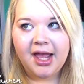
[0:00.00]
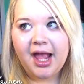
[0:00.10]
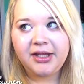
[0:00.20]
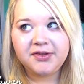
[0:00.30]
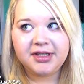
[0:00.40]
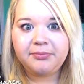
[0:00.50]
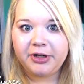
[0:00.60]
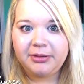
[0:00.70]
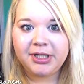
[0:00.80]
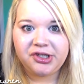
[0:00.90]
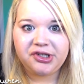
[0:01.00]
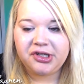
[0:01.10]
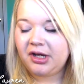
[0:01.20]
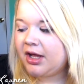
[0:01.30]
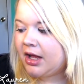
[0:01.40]
I use it pretty much
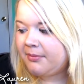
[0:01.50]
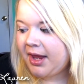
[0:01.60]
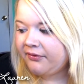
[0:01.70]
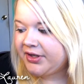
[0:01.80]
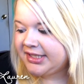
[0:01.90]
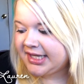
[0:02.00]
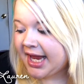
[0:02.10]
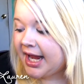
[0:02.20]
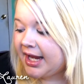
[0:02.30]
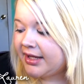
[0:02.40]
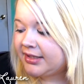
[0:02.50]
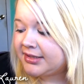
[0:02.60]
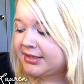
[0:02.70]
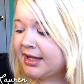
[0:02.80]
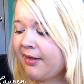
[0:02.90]
every day, and
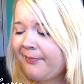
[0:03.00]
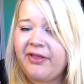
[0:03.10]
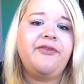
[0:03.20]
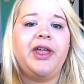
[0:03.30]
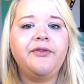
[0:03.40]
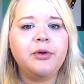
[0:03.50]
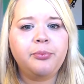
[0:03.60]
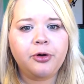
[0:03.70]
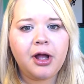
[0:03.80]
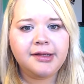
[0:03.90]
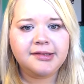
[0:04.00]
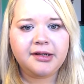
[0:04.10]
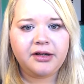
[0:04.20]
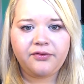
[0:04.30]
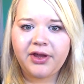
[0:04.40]
it's my favorite
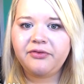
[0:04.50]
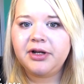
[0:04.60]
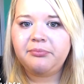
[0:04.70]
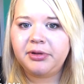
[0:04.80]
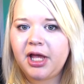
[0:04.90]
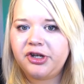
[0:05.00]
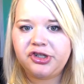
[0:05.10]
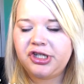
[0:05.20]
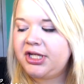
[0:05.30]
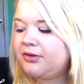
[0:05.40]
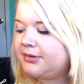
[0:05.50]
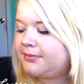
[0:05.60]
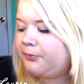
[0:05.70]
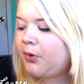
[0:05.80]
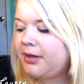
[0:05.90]
bronzer and favorite blush to use.
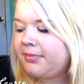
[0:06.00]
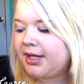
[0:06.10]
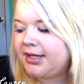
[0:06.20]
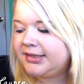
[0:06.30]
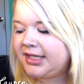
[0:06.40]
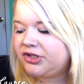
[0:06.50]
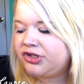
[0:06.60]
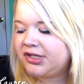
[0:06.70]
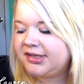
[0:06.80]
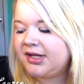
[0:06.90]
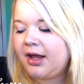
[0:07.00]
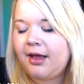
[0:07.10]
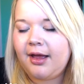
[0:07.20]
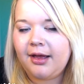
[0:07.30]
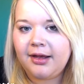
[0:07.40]
One, because it's just
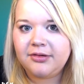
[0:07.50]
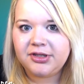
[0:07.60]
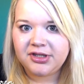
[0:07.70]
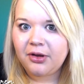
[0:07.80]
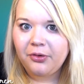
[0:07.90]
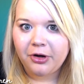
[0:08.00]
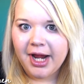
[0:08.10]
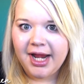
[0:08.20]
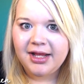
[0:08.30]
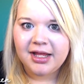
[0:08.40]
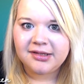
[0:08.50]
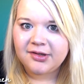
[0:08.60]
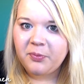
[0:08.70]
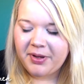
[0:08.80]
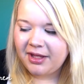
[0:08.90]
so great and
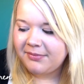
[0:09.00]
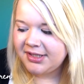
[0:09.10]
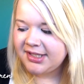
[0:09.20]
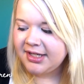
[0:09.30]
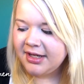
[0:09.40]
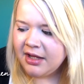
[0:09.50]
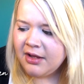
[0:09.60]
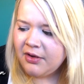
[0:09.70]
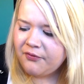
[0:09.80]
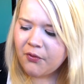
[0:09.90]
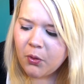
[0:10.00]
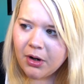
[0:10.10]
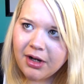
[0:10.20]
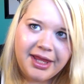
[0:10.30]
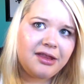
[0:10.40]
so pigmented
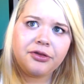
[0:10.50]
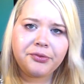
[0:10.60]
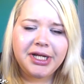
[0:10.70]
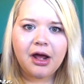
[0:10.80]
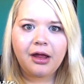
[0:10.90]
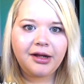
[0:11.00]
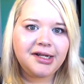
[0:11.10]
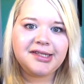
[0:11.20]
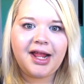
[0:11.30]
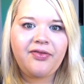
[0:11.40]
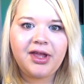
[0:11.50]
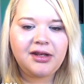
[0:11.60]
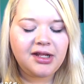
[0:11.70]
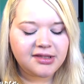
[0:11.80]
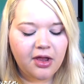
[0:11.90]
for like $3, and then
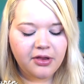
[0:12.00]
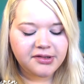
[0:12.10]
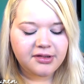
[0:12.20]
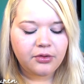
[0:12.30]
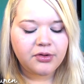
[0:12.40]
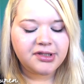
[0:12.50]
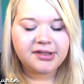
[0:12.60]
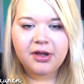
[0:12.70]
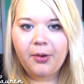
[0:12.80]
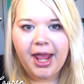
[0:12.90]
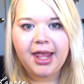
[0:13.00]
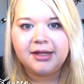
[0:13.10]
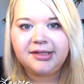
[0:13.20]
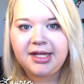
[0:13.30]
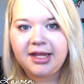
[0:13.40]
it's also so
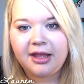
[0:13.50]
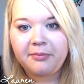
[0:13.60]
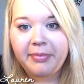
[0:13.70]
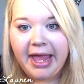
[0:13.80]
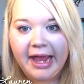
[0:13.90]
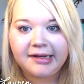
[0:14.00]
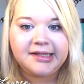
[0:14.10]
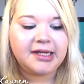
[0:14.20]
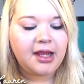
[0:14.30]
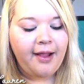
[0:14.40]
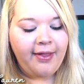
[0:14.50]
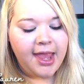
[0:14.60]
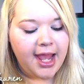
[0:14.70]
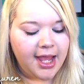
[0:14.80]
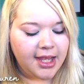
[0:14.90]
handy and compacted.
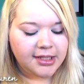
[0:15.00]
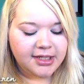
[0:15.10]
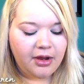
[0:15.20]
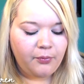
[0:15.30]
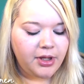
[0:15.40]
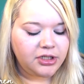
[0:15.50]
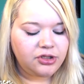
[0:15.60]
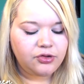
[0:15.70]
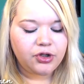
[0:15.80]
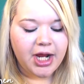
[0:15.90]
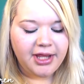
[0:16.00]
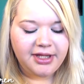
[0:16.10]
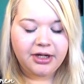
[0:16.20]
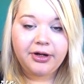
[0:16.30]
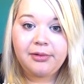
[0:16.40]
And I wanted to try
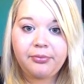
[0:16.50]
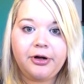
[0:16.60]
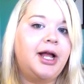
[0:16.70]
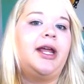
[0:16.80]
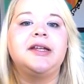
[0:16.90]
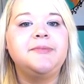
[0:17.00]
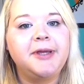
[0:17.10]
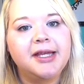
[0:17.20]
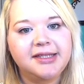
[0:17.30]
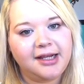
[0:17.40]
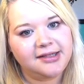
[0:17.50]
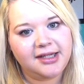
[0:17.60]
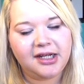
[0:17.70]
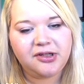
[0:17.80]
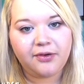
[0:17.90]
the cream products because, like I
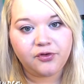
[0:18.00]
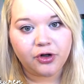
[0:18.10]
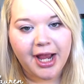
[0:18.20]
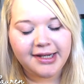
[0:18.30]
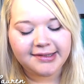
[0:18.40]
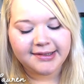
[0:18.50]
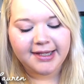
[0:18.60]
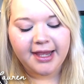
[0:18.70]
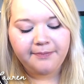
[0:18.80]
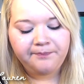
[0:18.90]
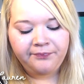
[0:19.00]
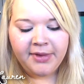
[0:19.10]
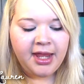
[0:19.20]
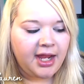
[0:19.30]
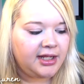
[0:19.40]
said, I do have dry skin,
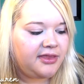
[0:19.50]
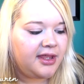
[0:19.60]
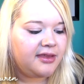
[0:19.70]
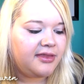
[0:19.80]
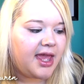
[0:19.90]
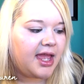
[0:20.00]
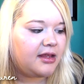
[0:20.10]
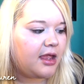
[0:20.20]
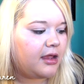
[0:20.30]
and I think that